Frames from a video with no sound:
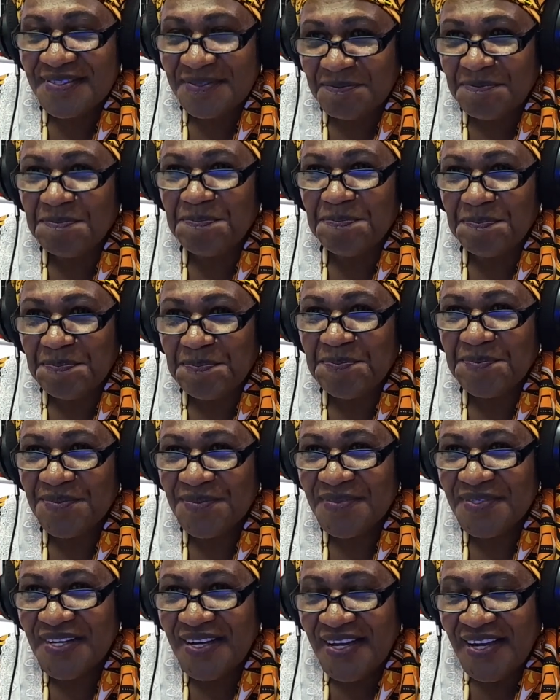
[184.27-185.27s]
Mm.
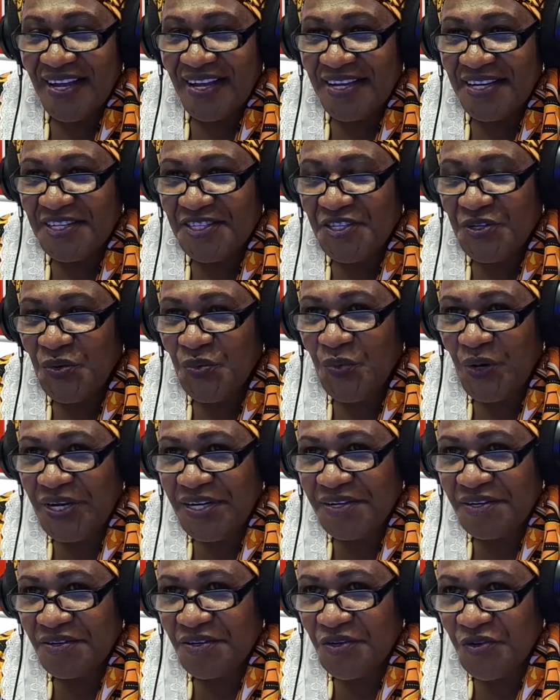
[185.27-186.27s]
So
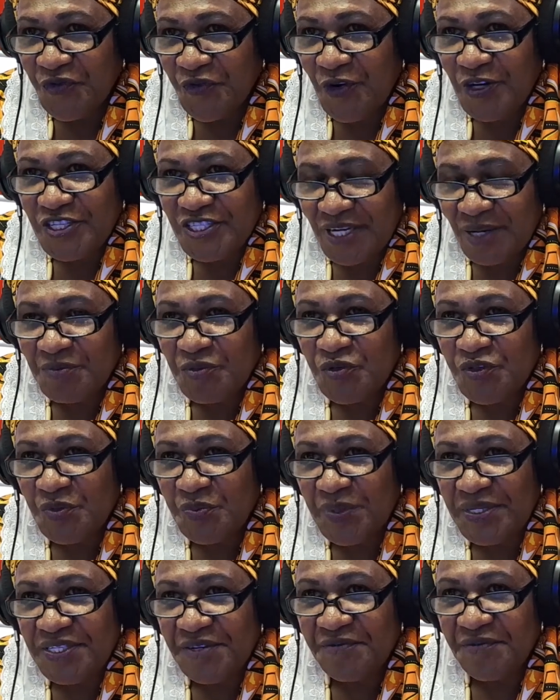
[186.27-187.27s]
when you first come to the
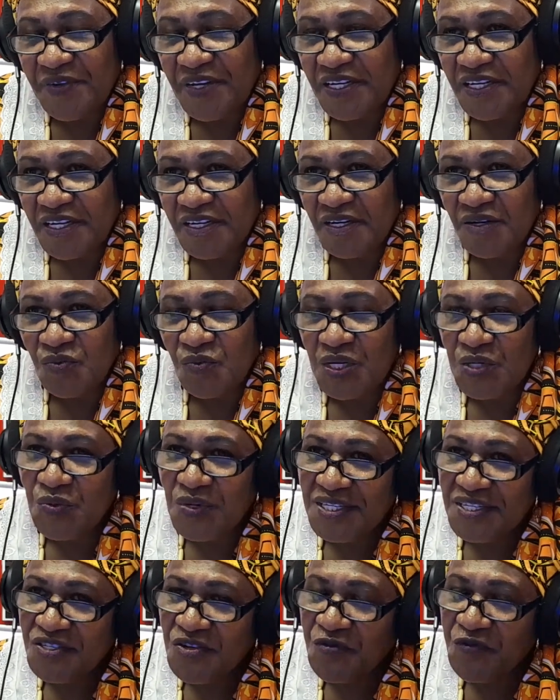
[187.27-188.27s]
Pacific, what
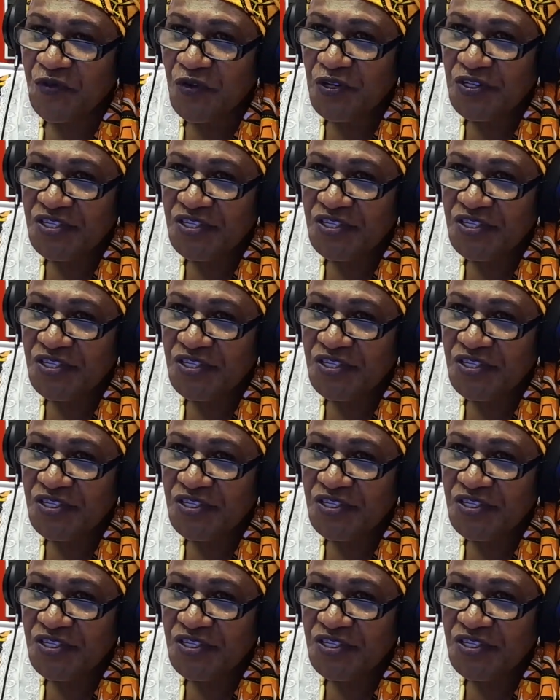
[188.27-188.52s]
was your first